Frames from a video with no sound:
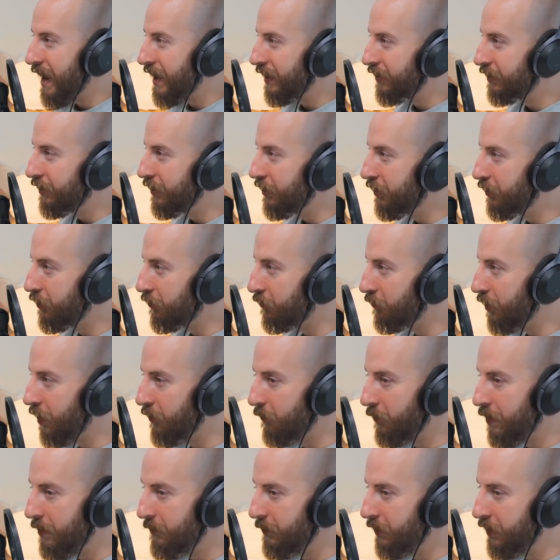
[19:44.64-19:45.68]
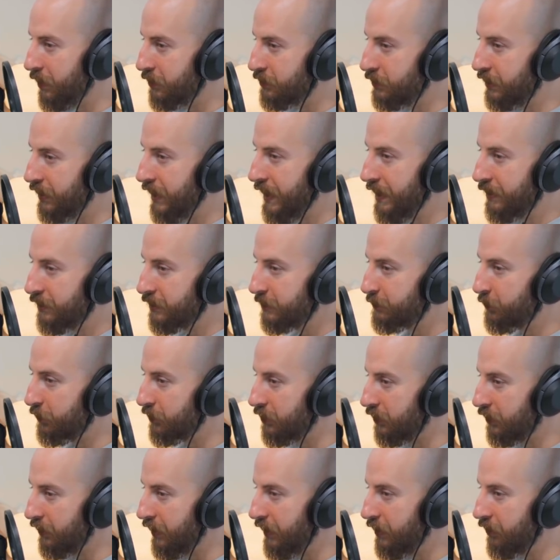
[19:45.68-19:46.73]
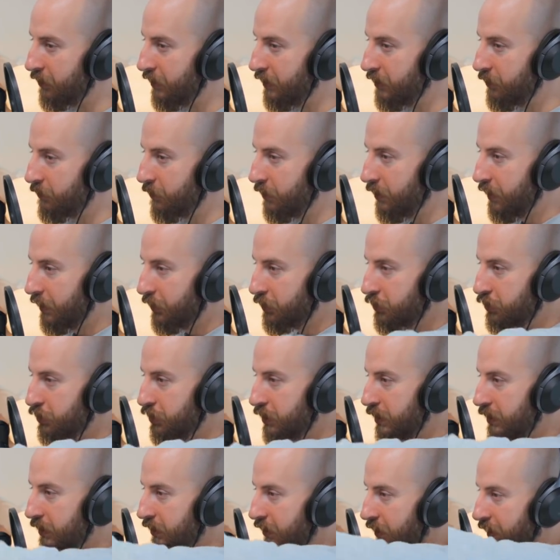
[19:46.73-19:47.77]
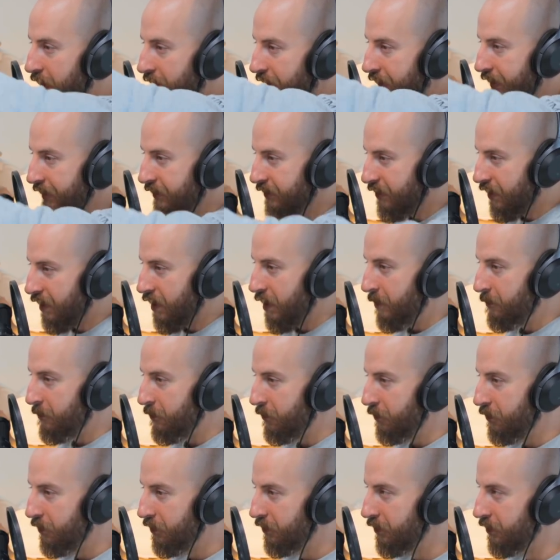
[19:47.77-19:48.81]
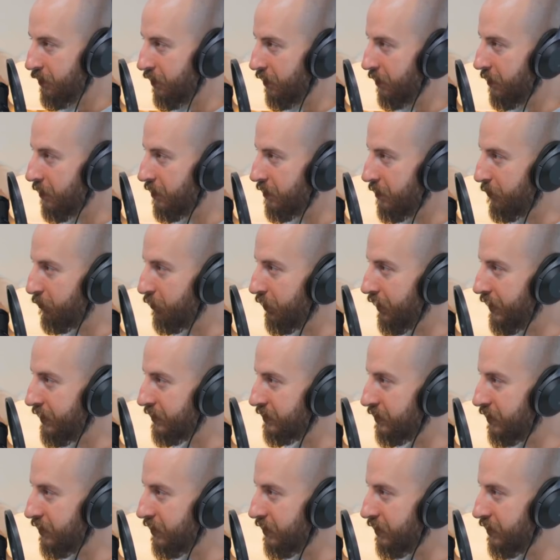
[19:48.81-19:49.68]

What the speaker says: Exactly the right way, because you can't just put the ladle anywhere. Like, she lined up the placing.